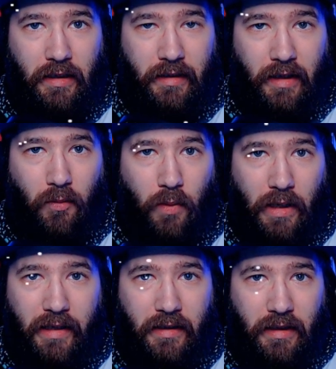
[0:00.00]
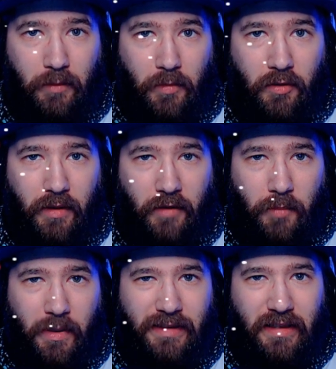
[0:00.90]
Now why the emote?
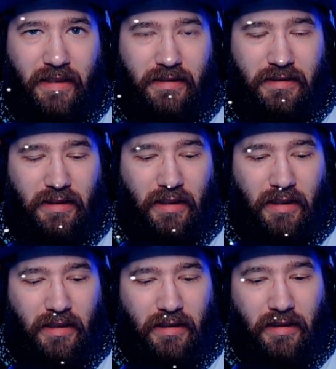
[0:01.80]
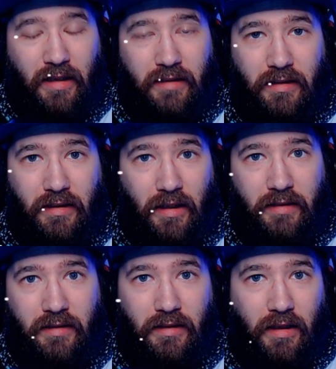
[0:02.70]
Everybody says content,
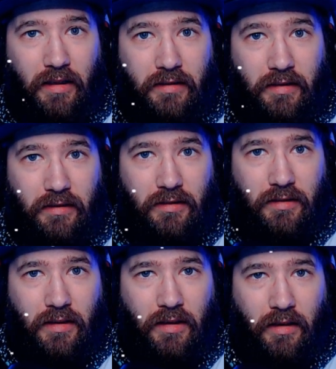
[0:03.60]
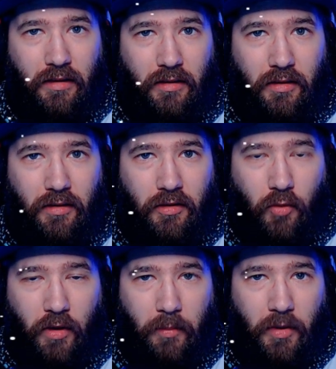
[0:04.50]
content, content.
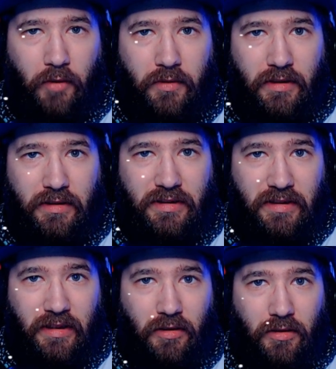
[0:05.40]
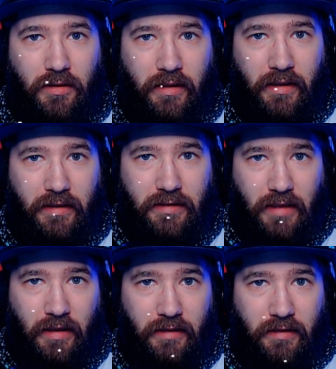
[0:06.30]
Your emote still is
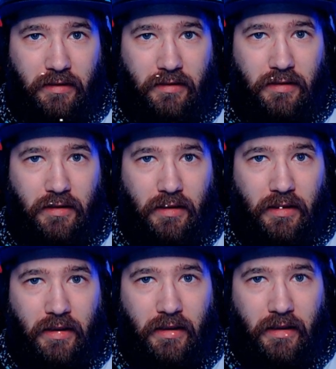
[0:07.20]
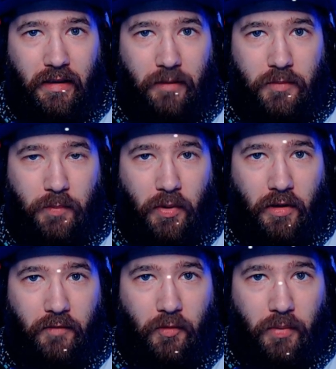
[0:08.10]
content. It's part
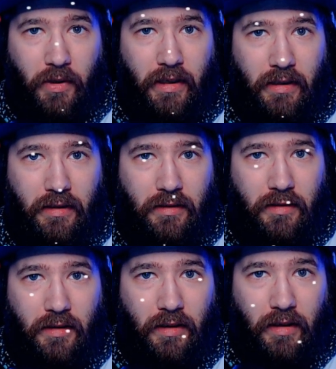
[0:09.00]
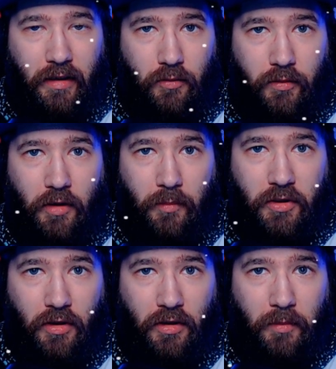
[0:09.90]
of your brand, and you'll hear me
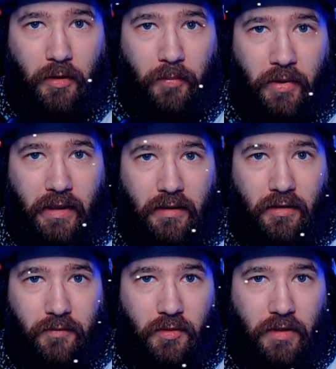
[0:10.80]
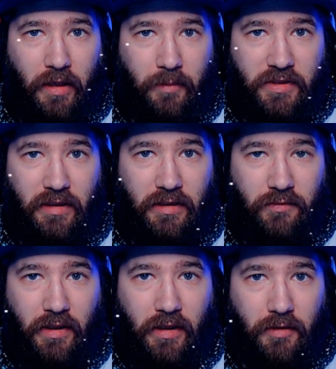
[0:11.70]
talk about brand a few times in this
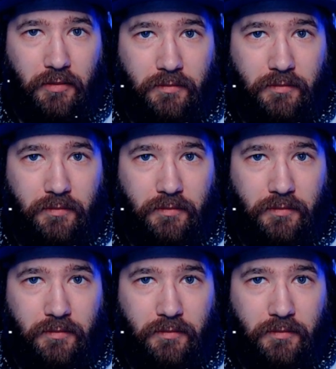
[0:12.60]
video.